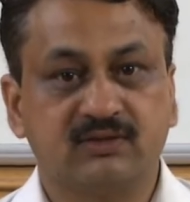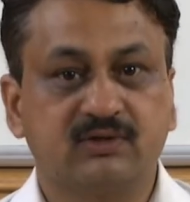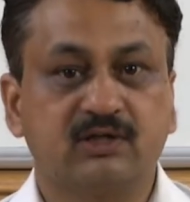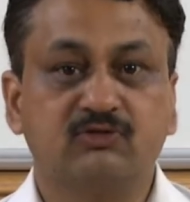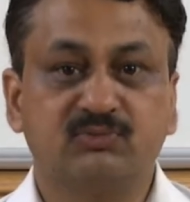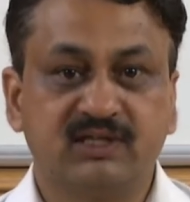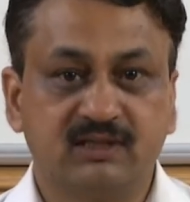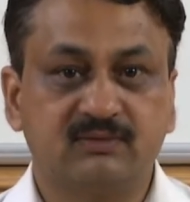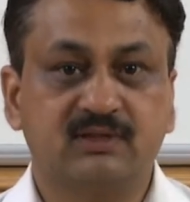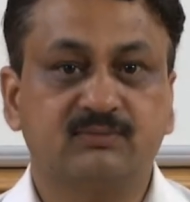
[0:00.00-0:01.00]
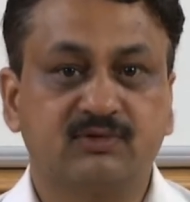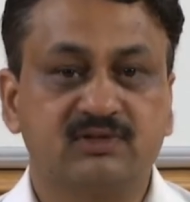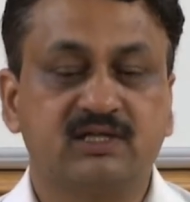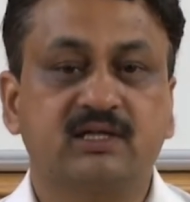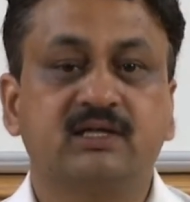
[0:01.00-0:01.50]
you can have medium term
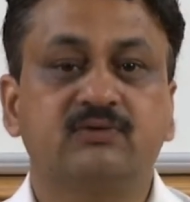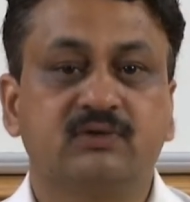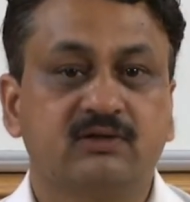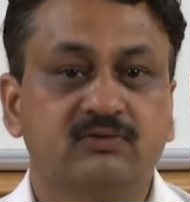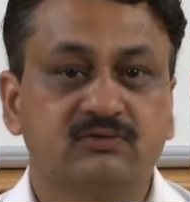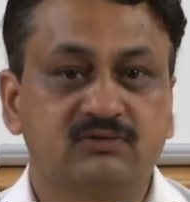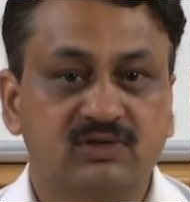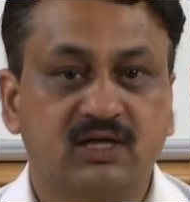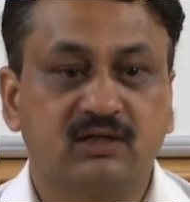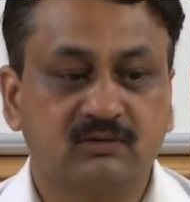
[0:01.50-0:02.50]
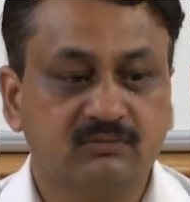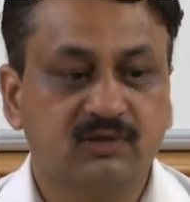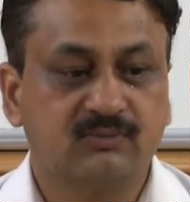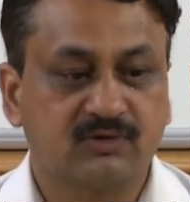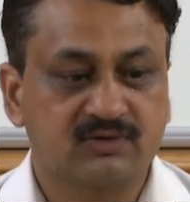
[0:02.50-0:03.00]
project, and you can have short term
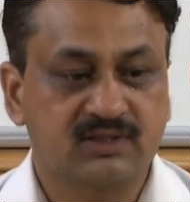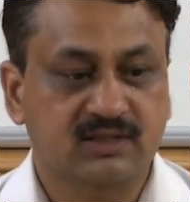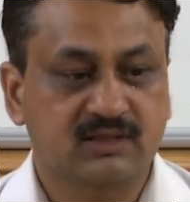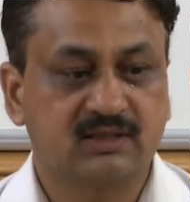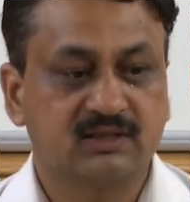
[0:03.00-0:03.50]
project.